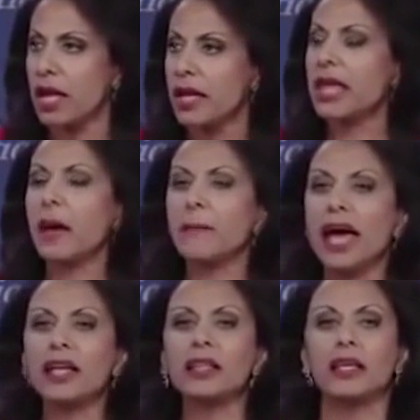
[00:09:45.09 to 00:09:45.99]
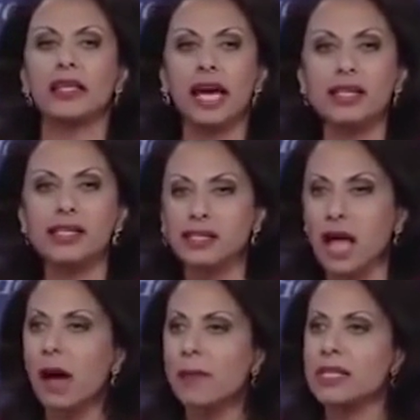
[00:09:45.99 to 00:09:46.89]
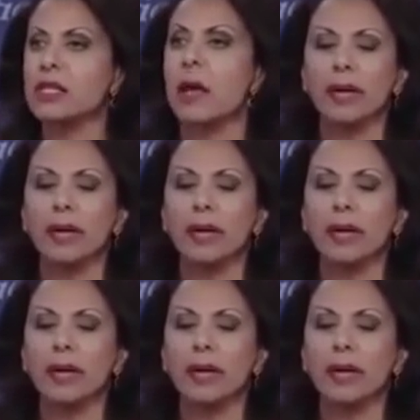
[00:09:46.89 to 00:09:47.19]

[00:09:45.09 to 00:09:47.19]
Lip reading: that made the Islamists